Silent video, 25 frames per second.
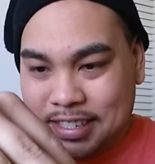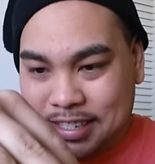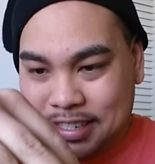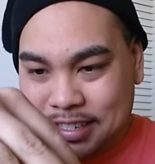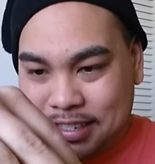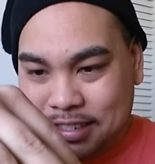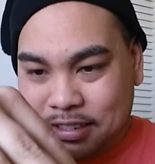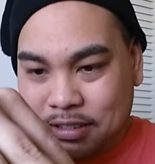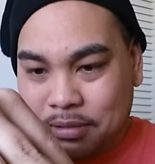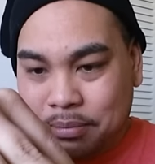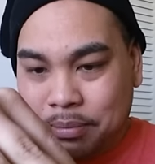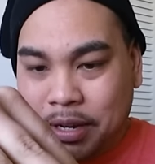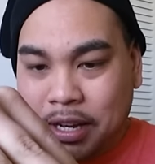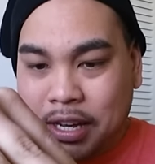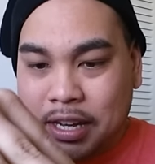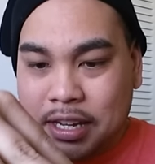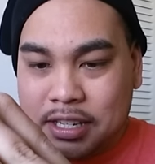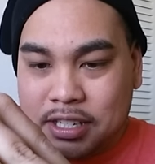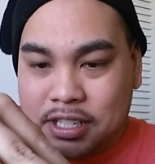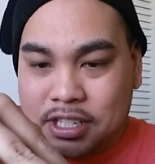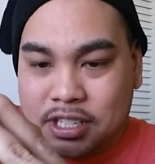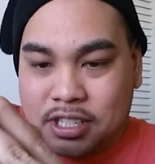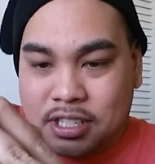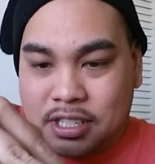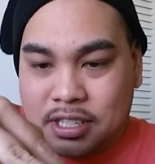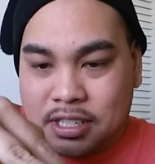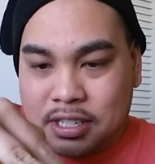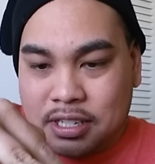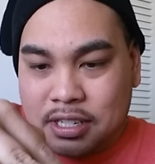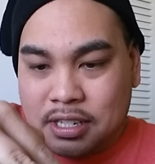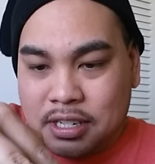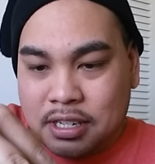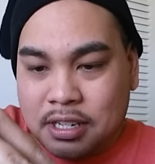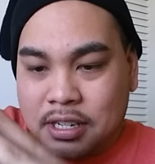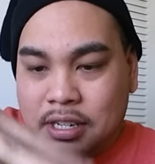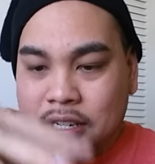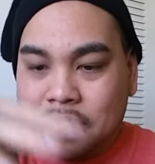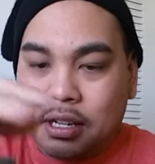This is too much.
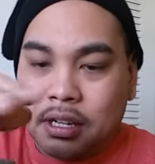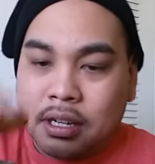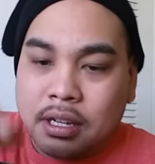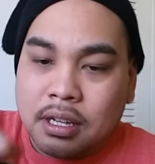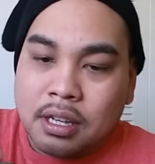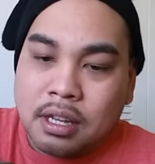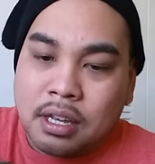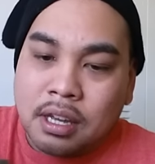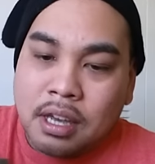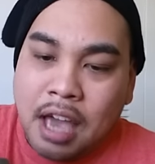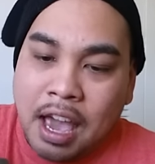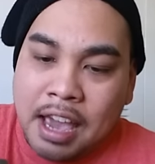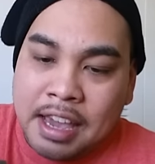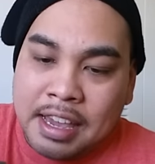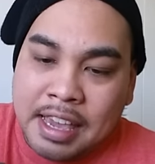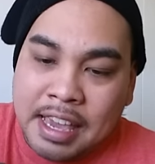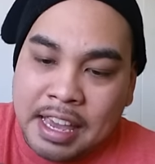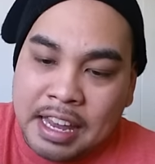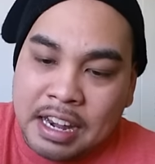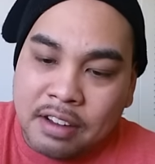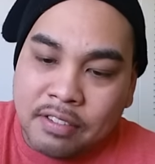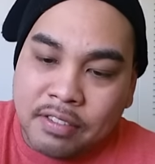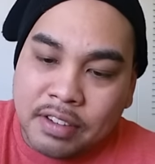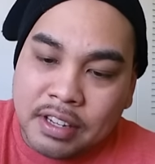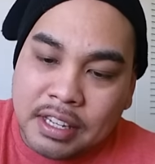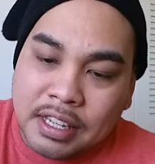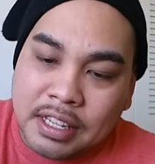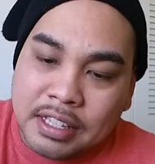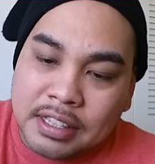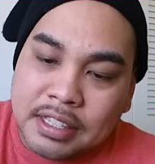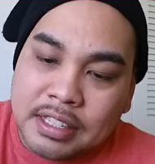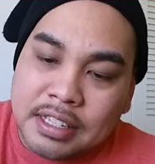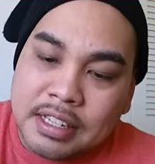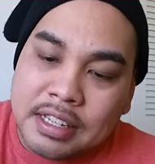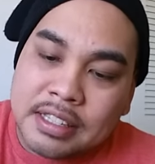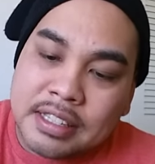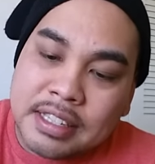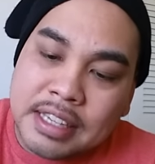I can't even
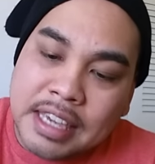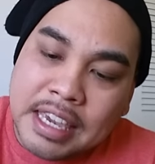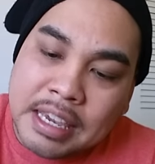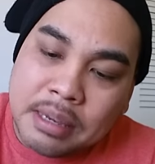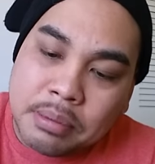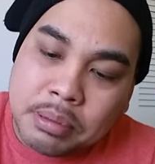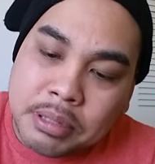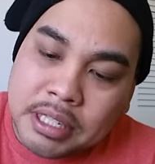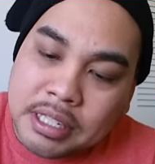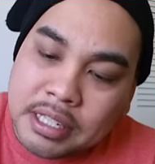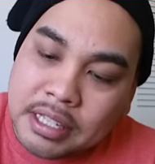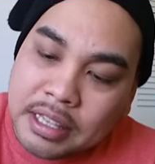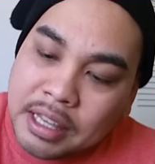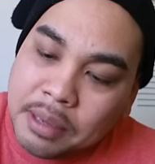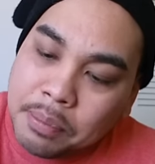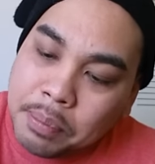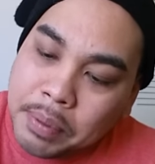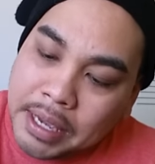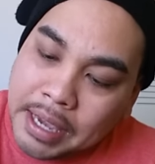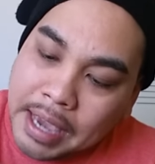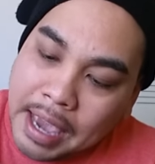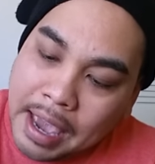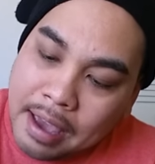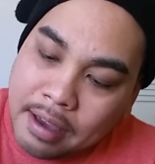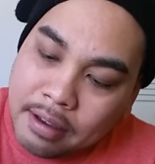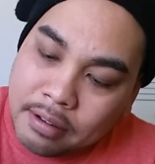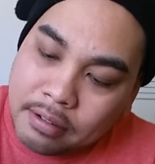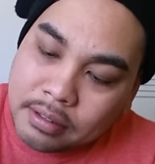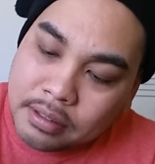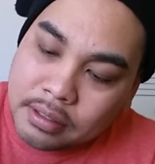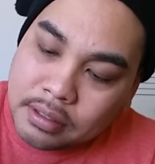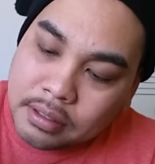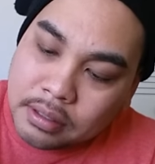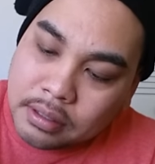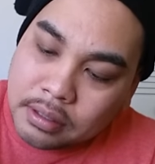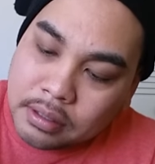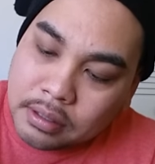get the, it keeps slipping out.